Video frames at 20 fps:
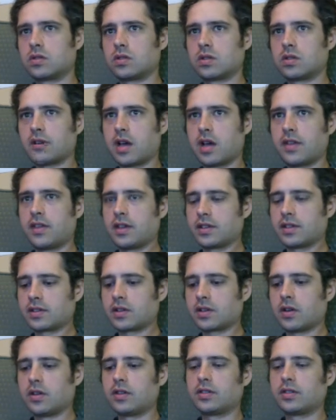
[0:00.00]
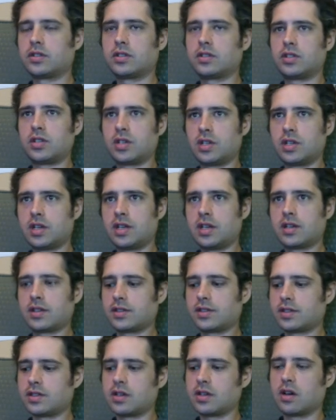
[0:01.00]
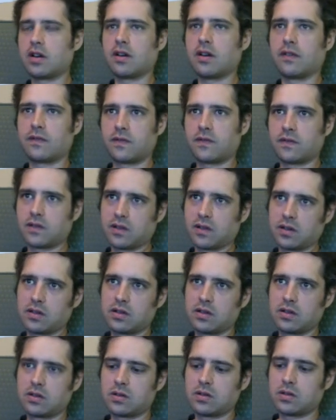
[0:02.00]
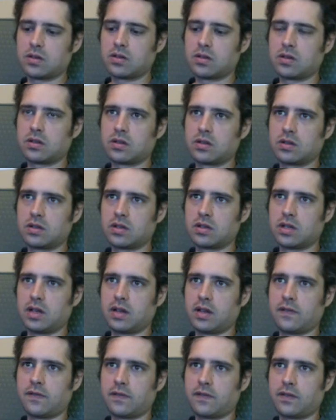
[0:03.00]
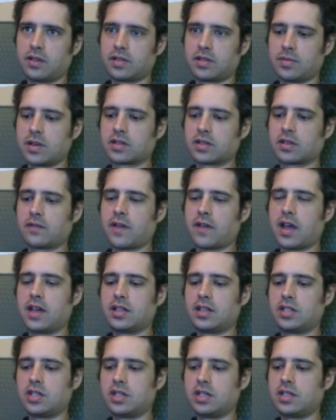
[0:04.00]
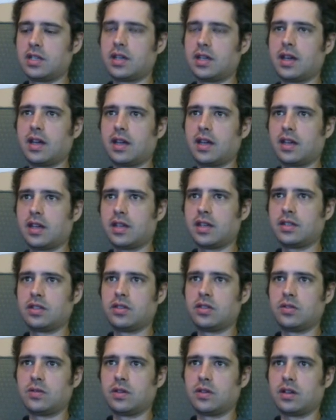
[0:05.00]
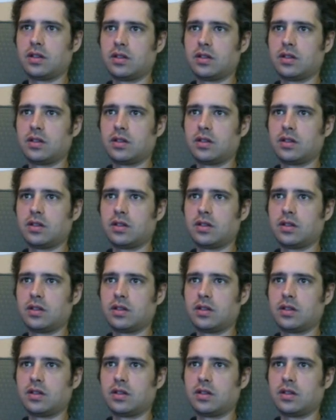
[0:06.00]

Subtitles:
I think it's called Cheetah's Tough. And especially if I add GTA into it,